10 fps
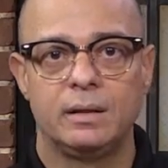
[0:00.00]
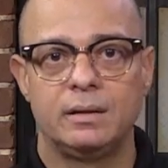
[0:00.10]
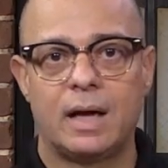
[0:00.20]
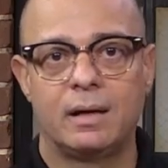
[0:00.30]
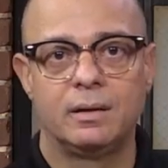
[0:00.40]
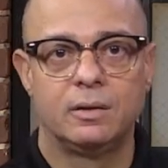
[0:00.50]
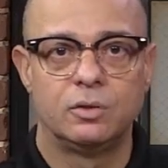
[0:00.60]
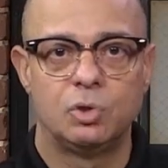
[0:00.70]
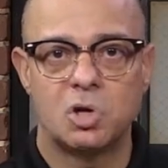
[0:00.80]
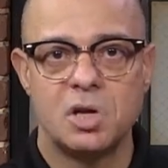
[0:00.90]
that
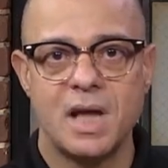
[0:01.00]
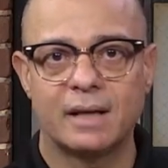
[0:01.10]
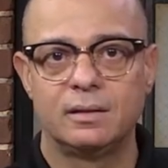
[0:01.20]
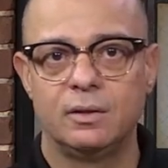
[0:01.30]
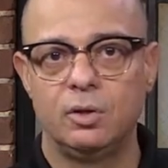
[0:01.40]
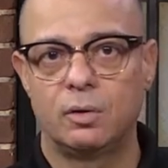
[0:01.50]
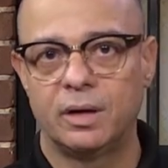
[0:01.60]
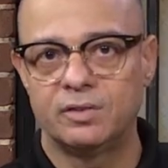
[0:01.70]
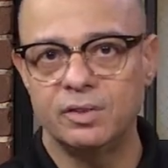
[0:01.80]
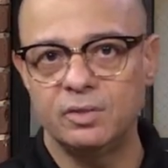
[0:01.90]
to connect your
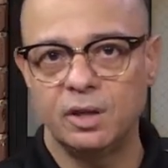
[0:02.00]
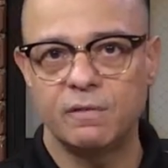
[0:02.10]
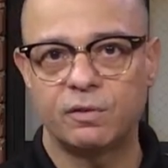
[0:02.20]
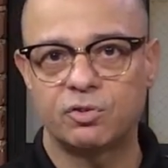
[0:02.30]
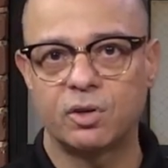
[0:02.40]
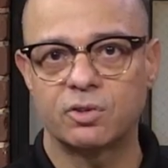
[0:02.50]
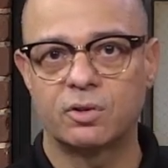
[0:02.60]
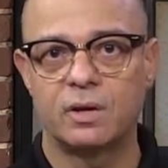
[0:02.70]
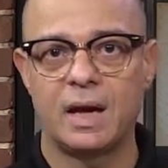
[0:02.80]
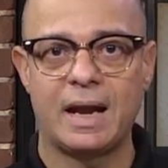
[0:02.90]
existing
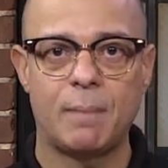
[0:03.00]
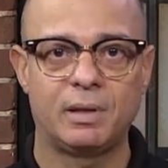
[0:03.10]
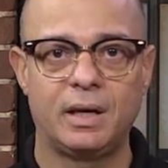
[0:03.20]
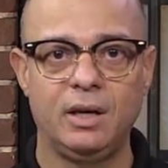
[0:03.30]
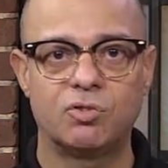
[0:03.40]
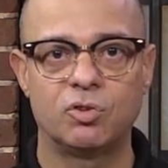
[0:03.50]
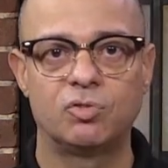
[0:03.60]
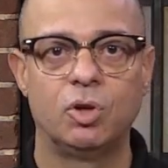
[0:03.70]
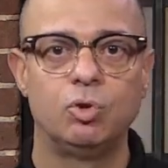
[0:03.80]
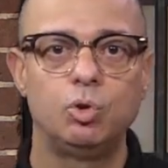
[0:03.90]
infrastructure and
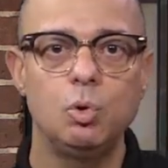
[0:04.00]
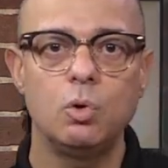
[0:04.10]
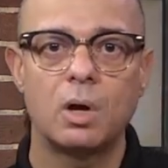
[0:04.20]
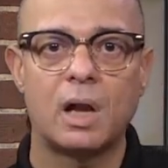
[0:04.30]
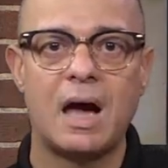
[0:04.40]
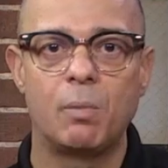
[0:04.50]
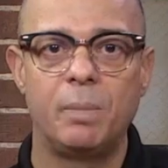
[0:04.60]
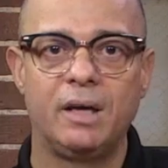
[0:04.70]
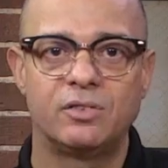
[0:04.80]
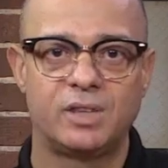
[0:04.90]
applications to a
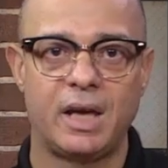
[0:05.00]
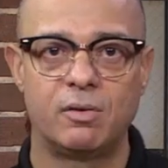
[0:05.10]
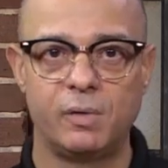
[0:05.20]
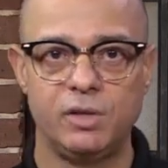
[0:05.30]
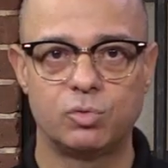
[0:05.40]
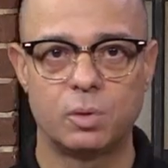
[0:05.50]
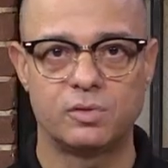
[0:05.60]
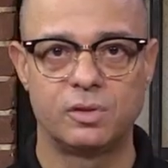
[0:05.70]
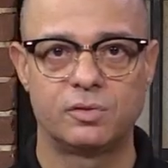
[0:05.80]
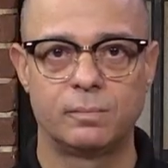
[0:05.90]
cloud-based set
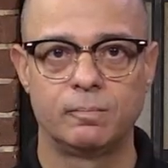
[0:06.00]
resources.